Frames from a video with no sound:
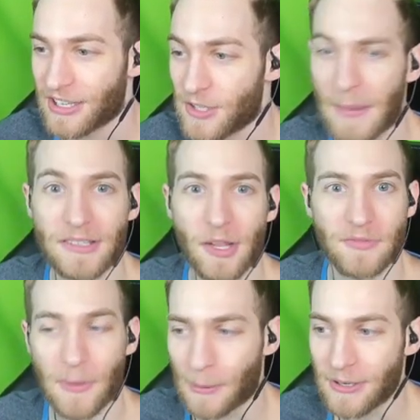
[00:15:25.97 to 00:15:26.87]
He's based on a
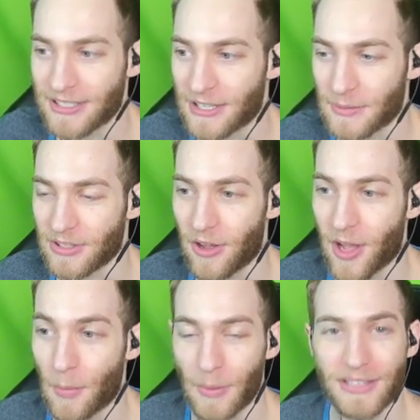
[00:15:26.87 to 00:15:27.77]
real person, as we saw a
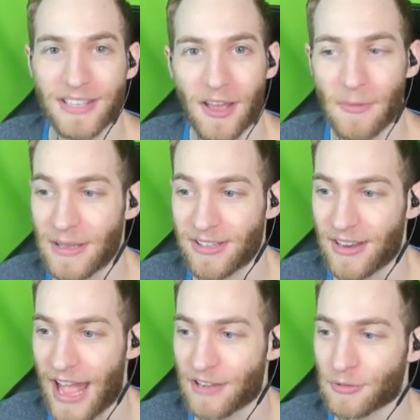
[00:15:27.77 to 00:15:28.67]
couple weeks ago, based on
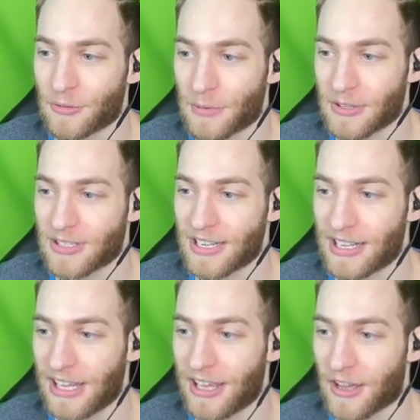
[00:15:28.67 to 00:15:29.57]
an actual person
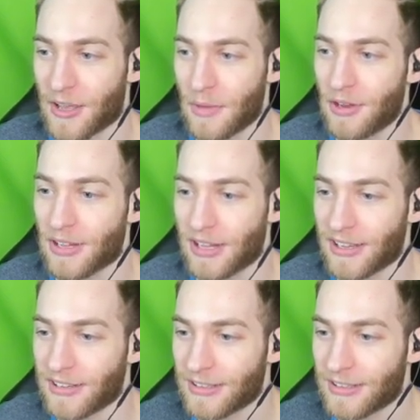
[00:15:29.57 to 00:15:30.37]
in the uh, community.